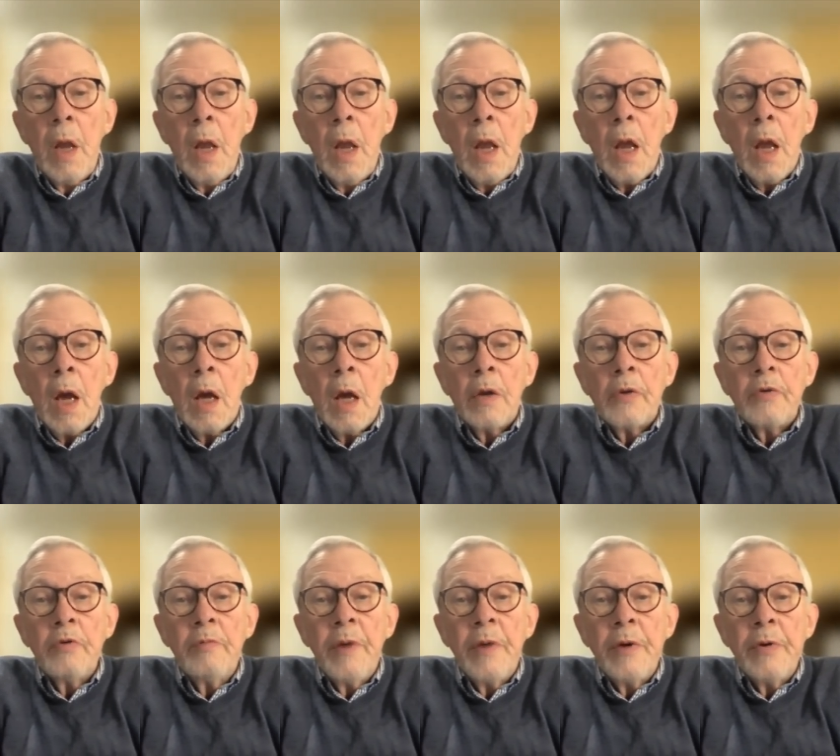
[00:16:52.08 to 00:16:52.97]
Uh,
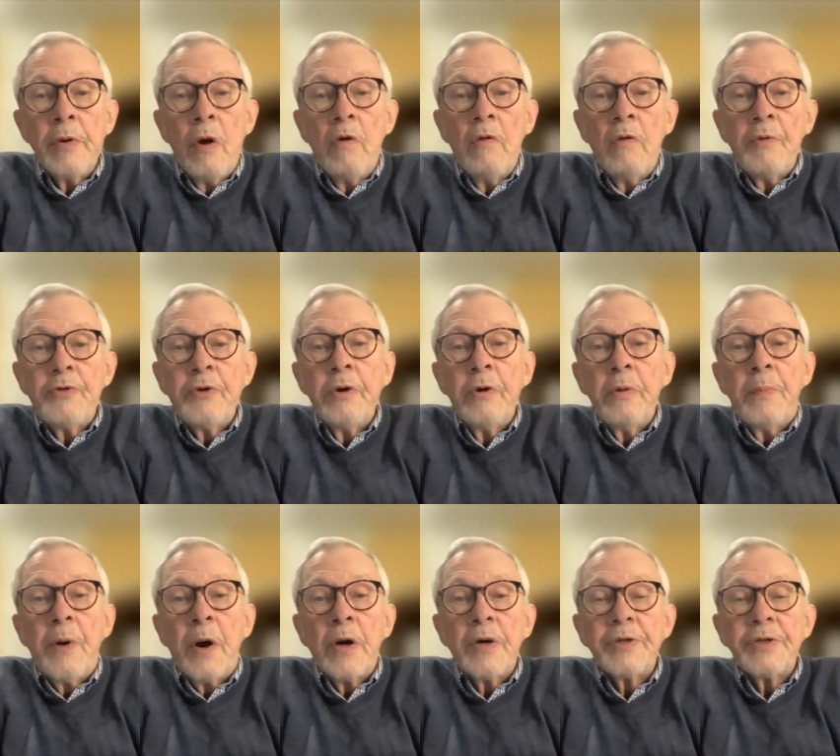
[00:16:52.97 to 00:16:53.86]
you may know Trita
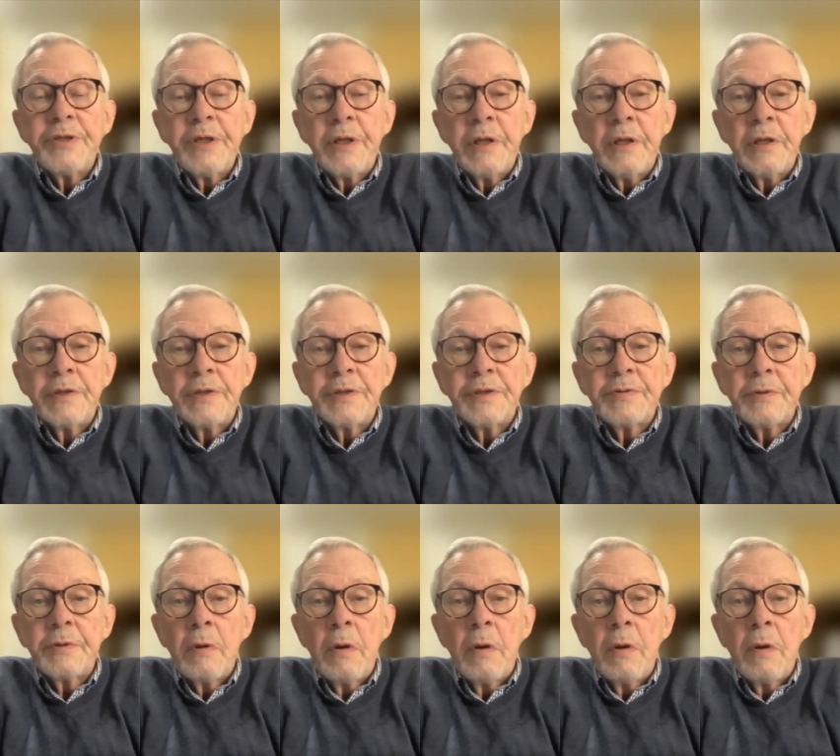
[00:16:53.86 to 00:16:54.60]
Parsi as